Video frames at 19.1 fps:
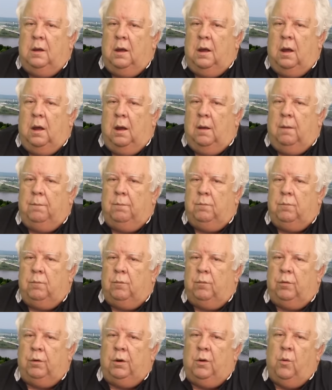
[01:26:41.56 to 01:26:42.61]

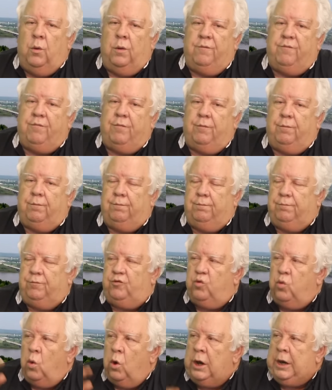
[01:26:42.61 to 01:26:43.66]
We're going for
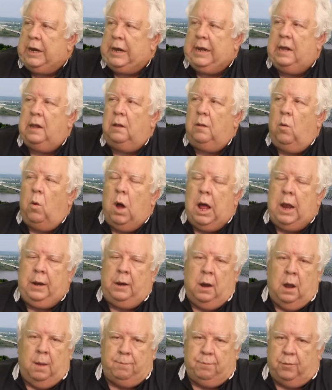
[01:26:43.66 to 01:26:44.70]
20 kilowatt
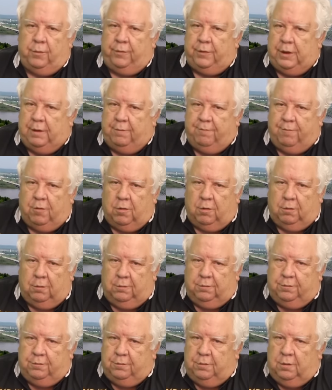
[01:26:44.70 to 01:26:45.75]
and up on the
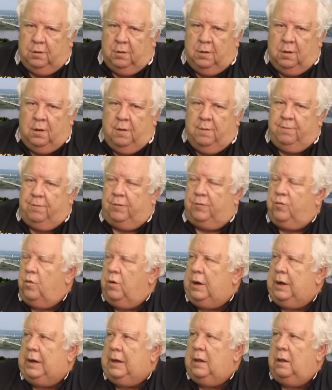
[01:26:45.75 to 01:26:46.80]
inverters, for
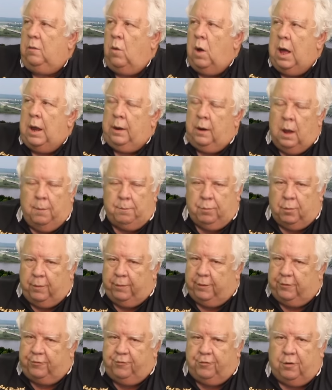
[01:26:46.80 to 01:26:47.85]
20 kilowatt and up
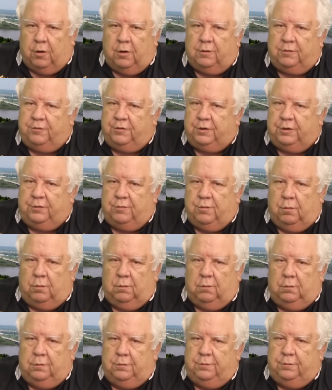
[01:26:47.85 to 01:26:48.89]
on the charge
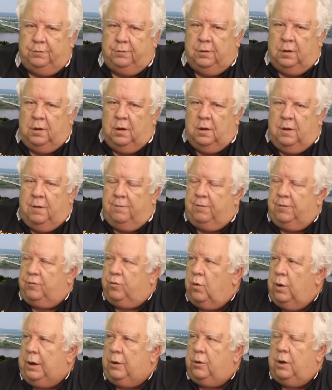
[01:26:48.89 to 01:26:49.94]
controllers, for
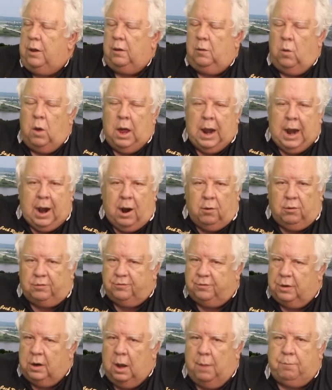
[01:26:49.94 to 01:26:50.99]
20 kilowatt
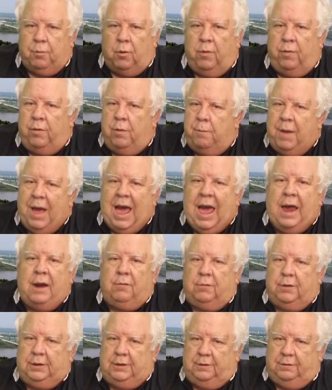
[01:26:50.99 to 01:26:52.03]
hours and up on the
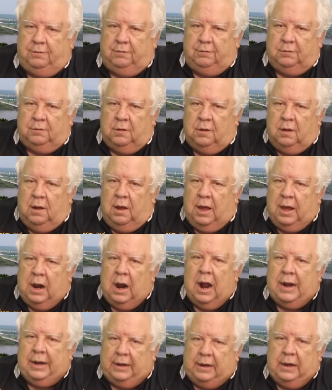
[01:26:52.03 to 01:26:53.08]
batteries, and
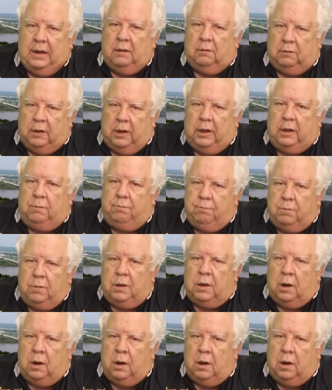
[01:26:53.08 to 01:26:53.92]
ideally,